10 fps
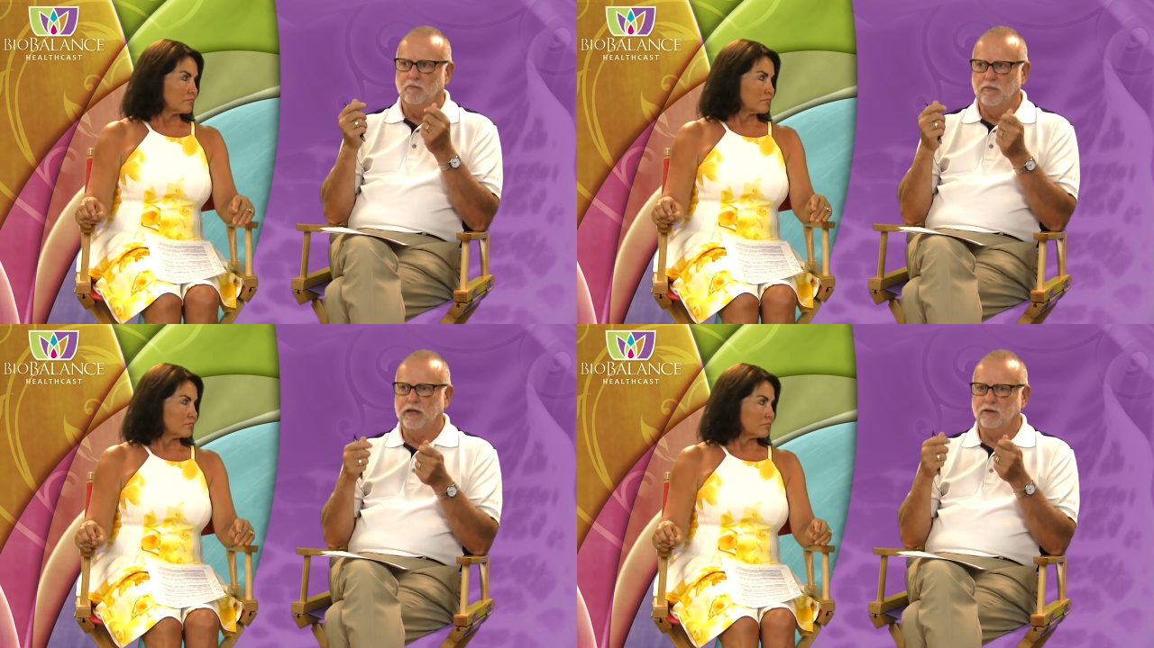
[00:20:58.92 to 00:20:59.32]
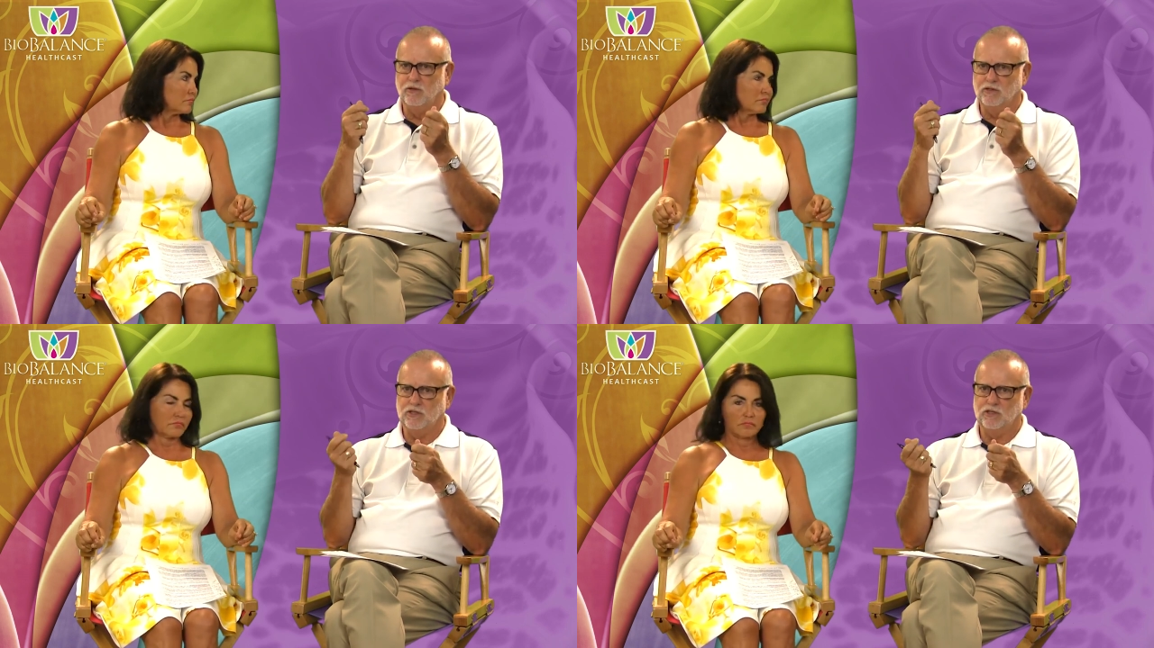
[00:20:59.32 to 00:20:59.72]
Speaker 1: medical
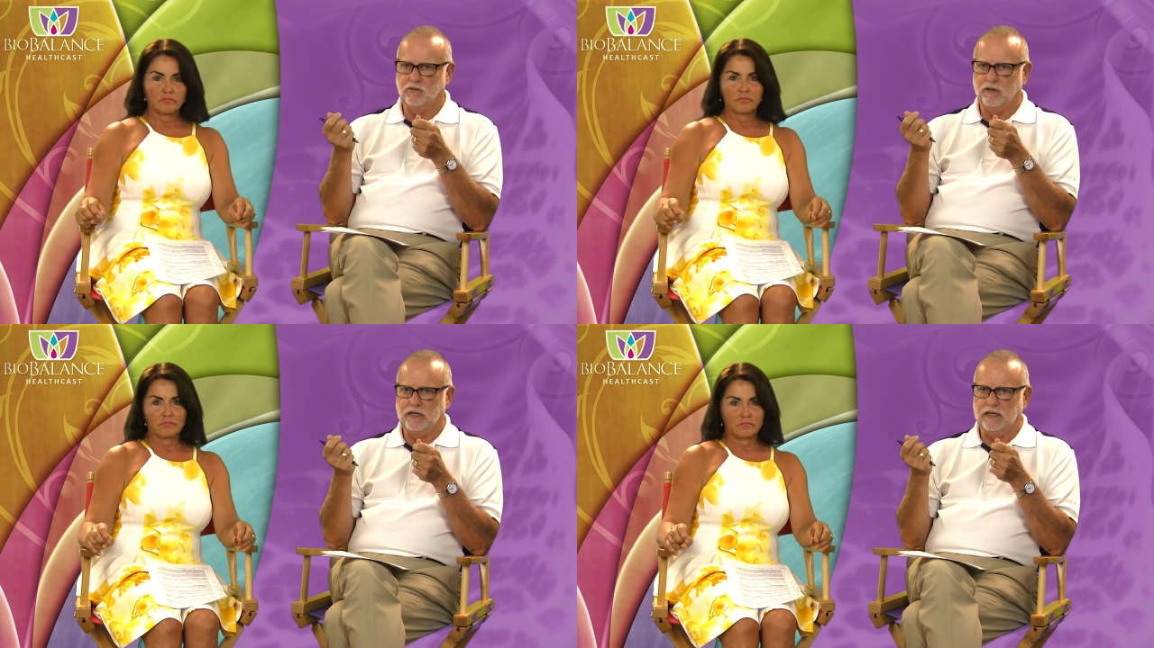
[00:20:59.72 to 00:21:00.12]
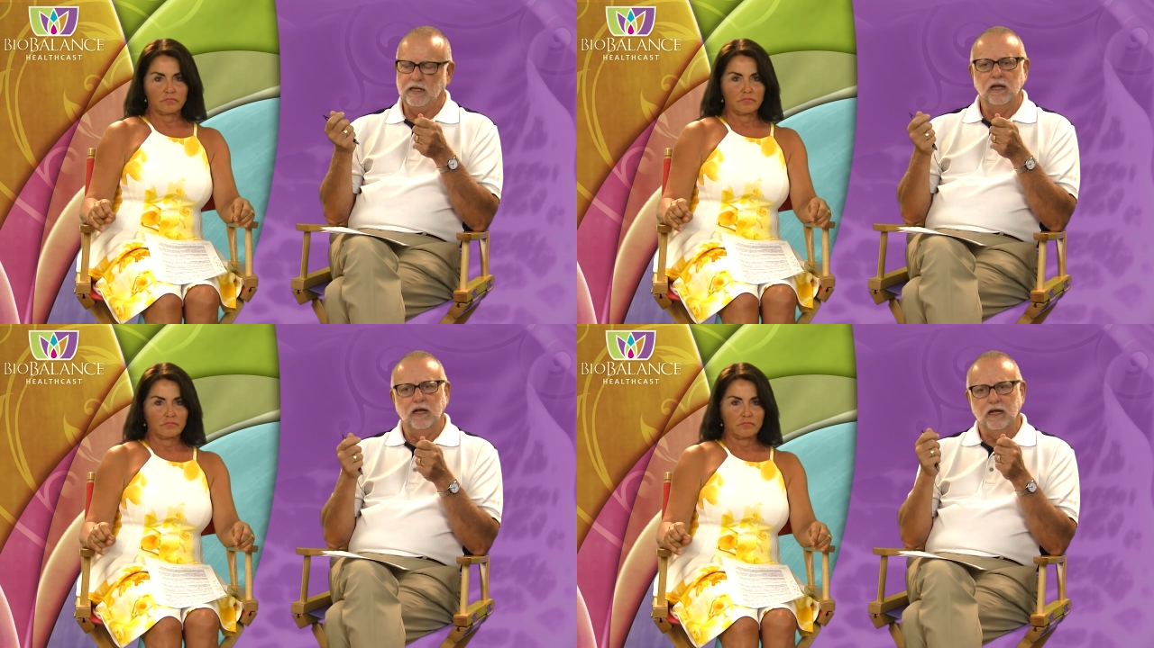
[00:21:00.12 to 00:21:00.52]
decision making,
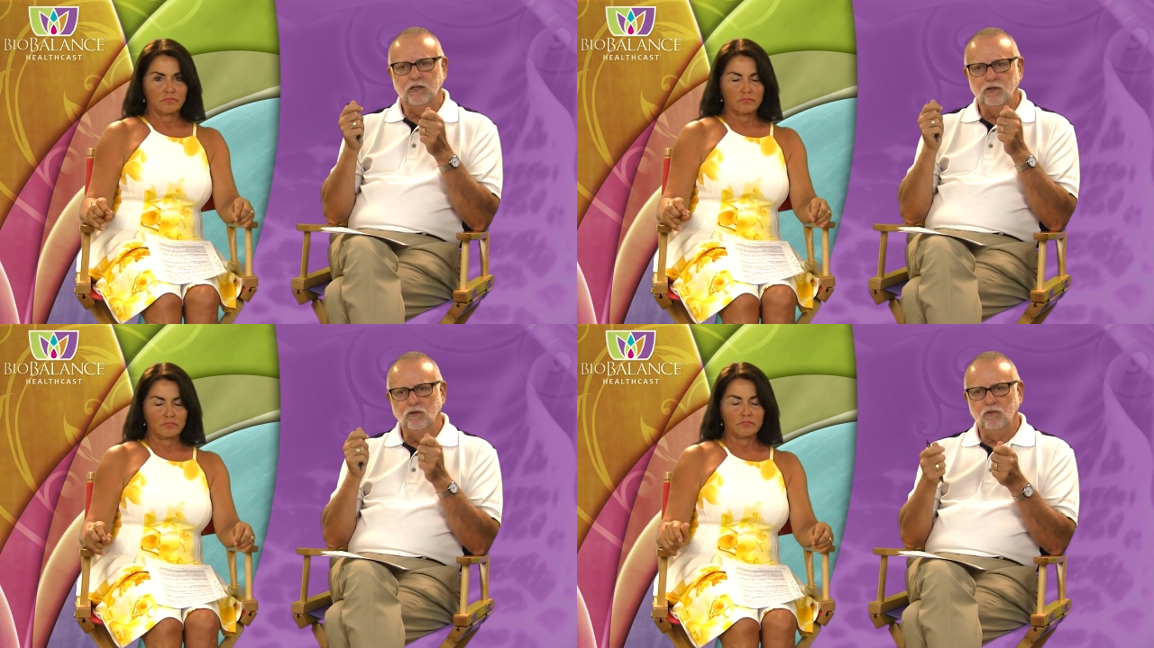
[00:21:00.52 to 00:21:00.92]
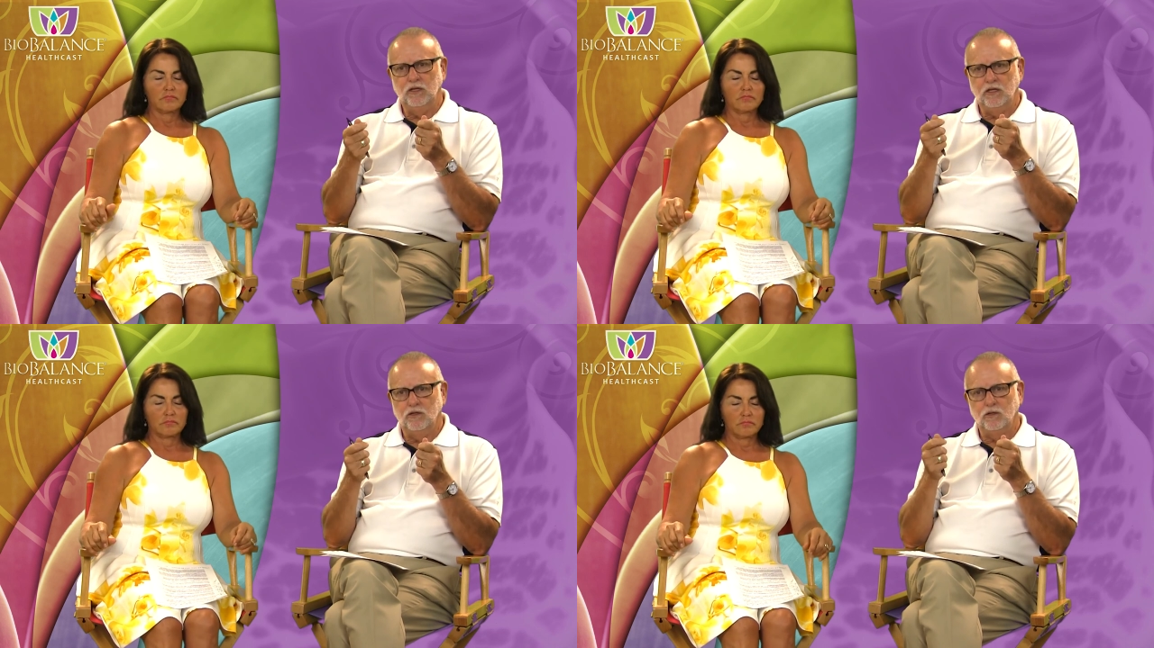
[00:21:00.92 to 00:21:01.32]
and you
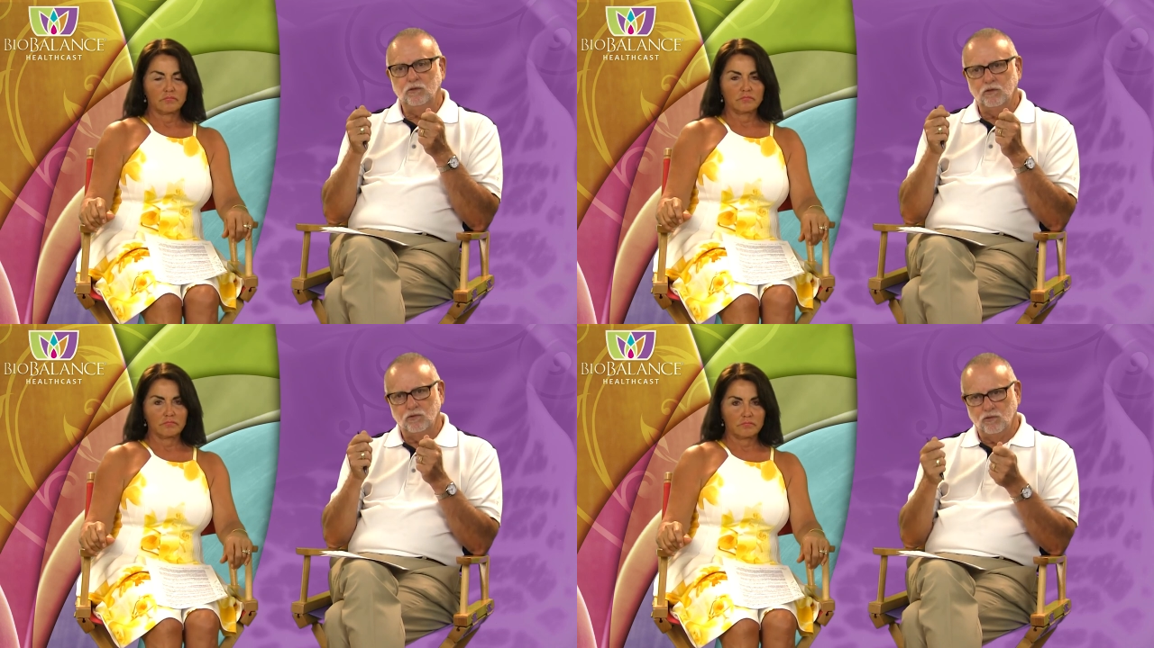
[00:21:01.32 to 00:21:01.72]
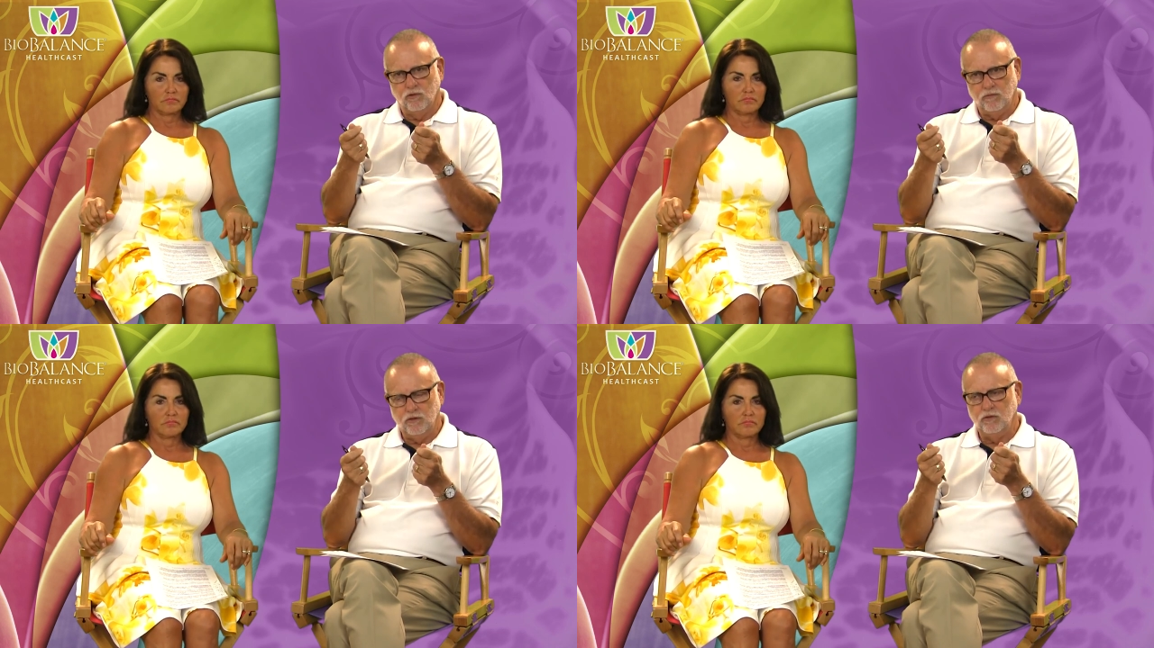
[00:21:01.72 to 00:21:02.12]
need to
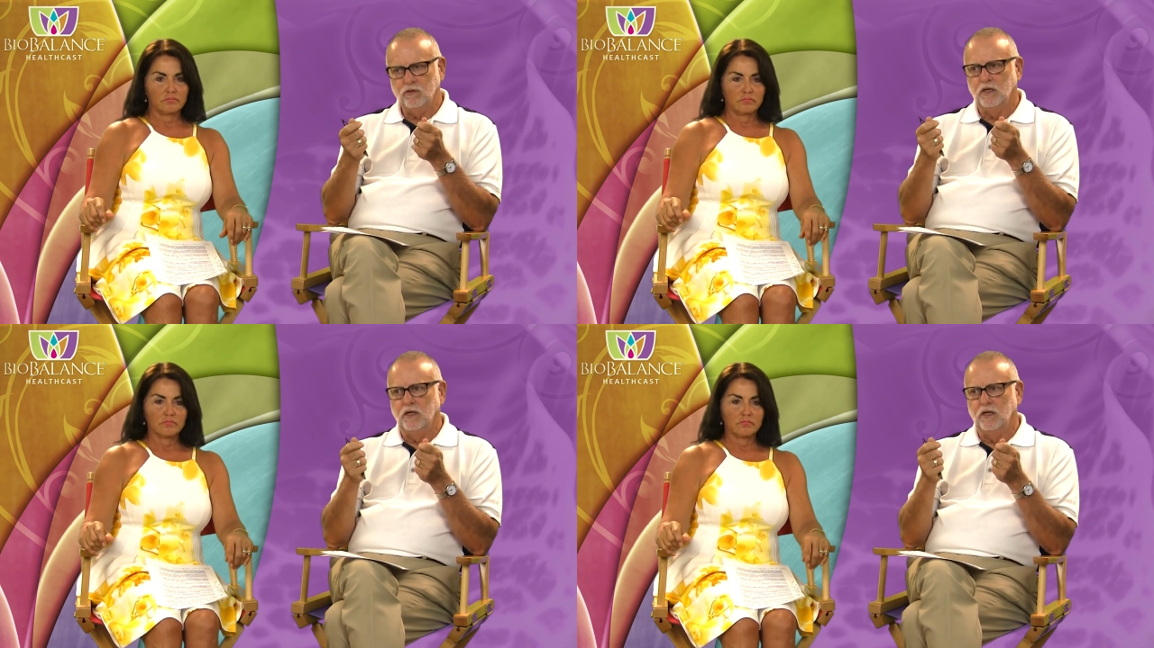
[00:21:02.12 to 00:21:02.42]
contribute